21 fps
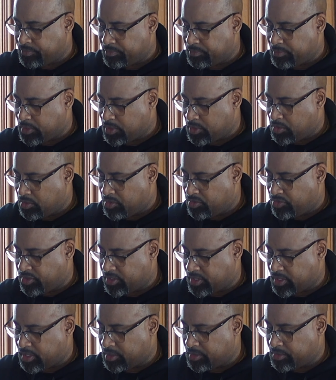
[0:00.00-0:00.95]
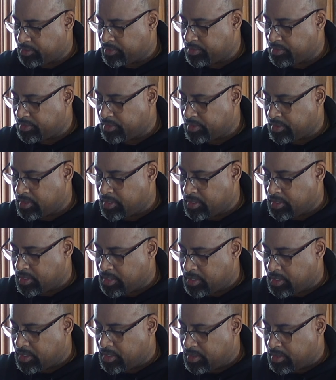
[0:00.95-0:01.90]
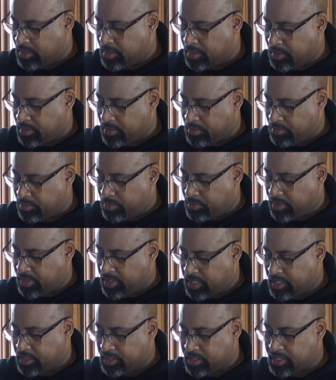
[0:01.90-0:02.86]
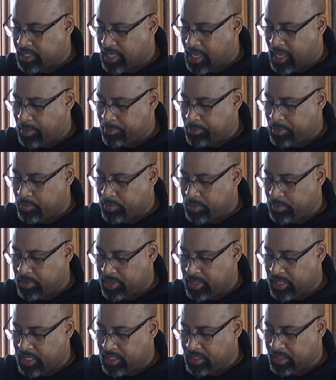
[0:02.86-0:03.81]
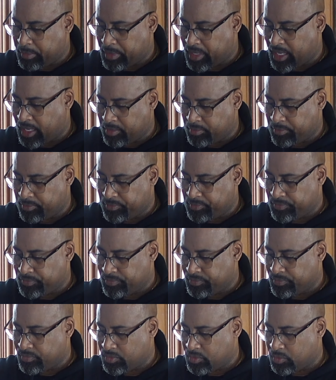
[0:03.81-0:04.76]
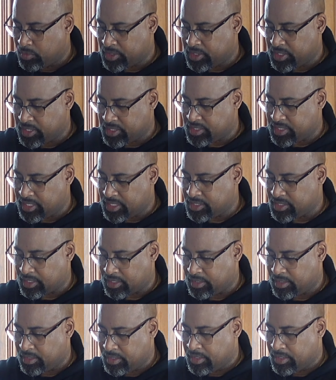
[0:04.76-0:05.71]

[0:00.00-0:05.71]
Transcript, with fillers: Beautiful color. We wanna hit the top and we wanna hit the bottom with this seasoning.